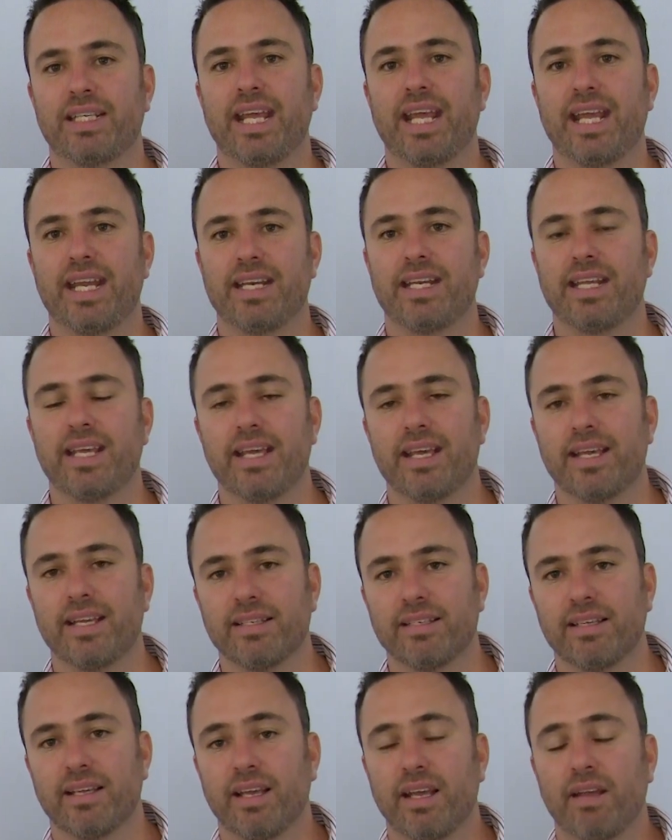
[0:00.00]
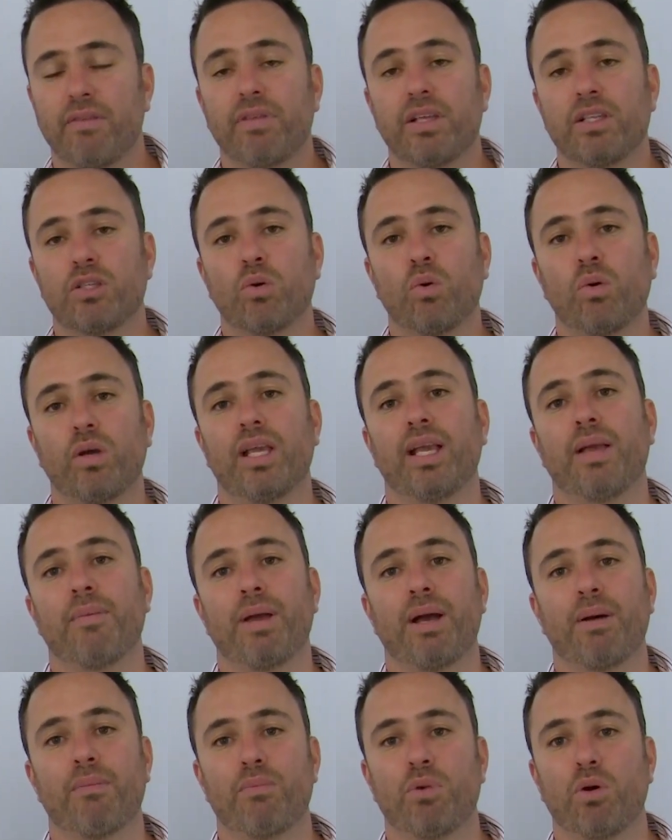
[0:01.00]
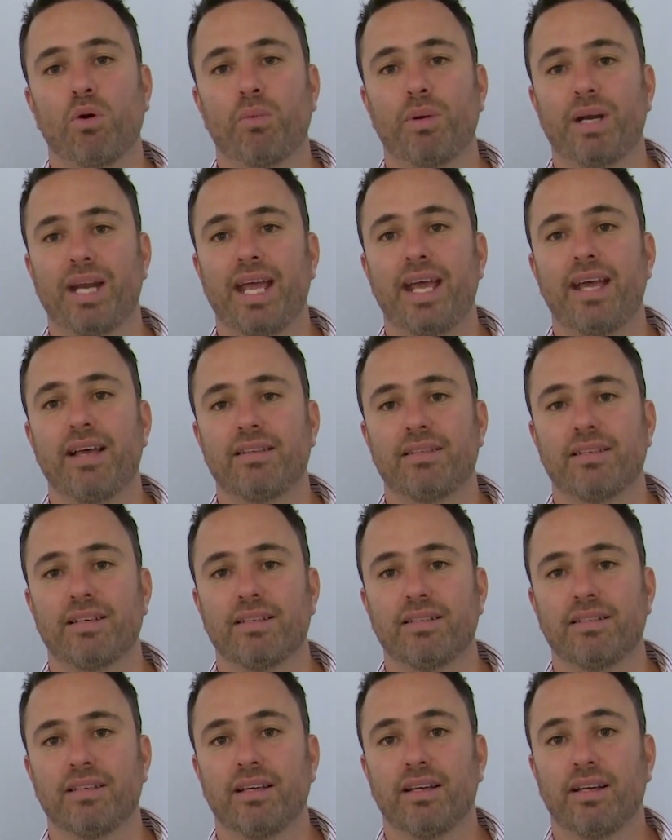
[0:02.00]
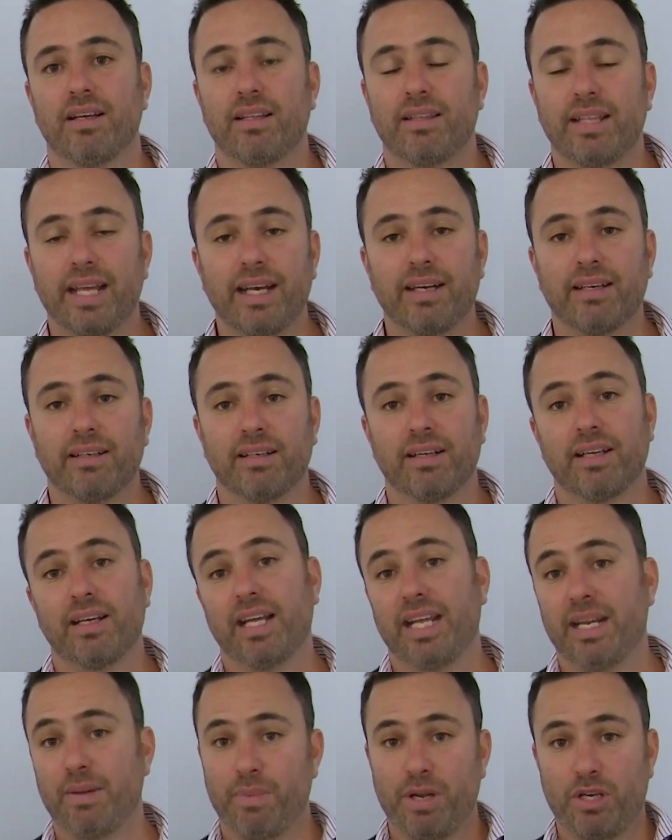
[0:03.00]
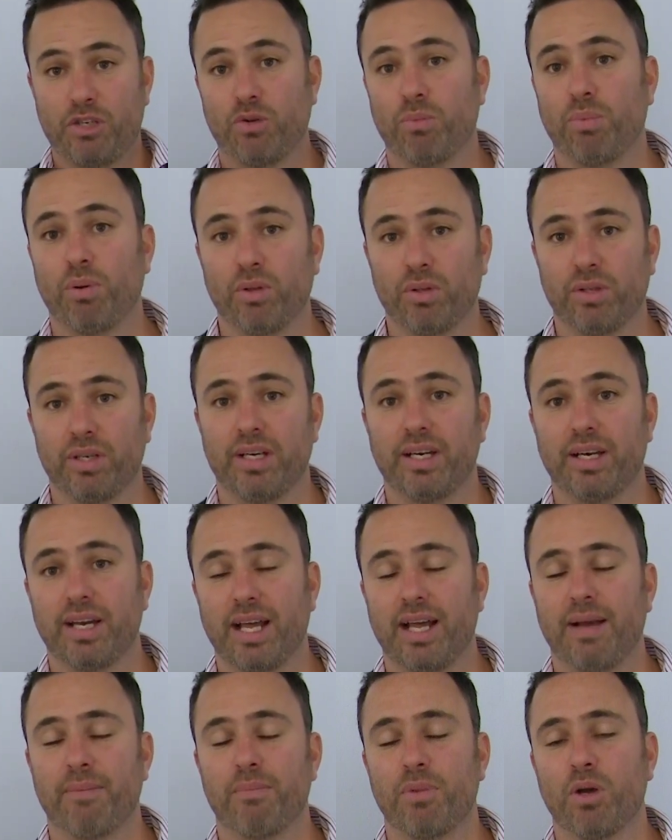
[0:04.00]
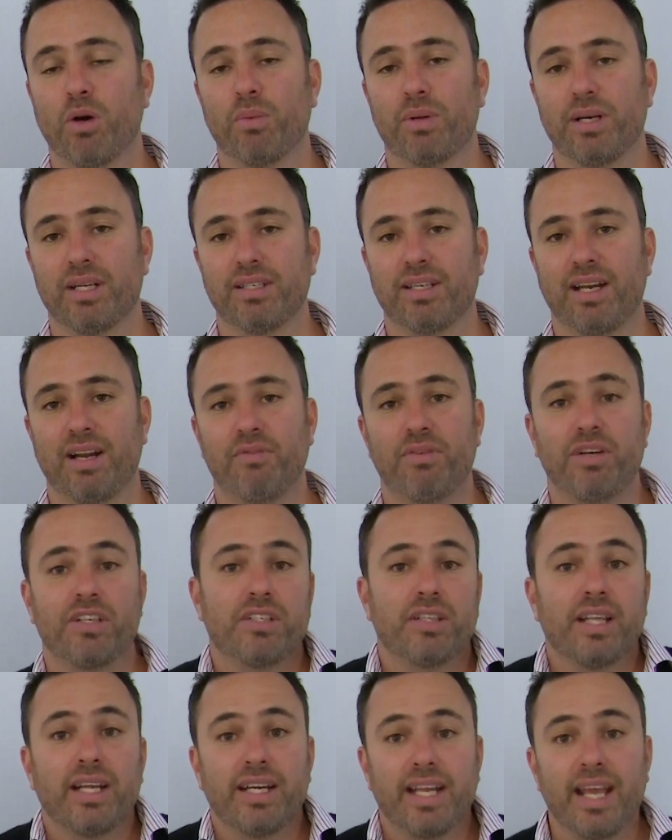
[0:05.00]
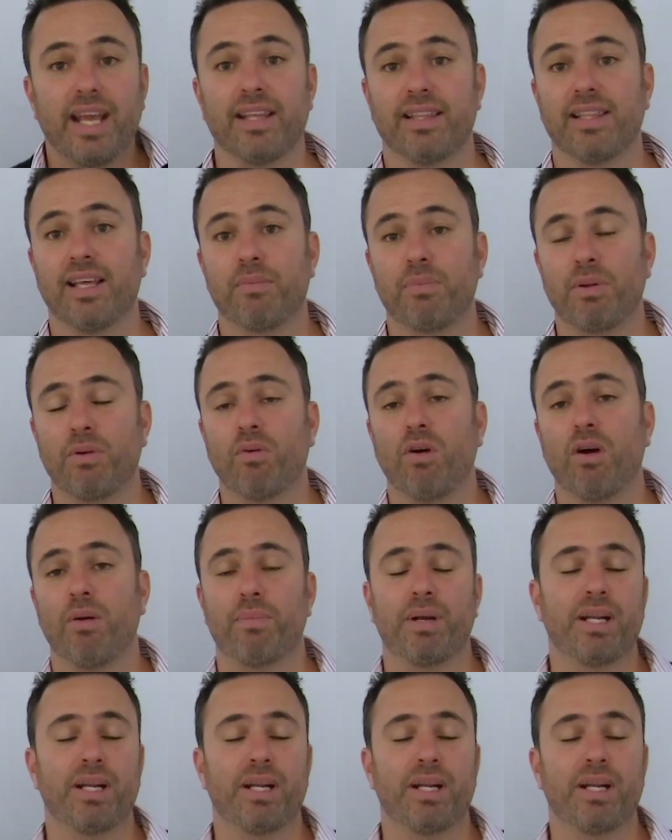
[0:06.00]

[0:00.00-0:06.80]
10 years, if they're talking about Melbourne houses, then in metropolitan Melbourne as an average, then yeah, that'd be right.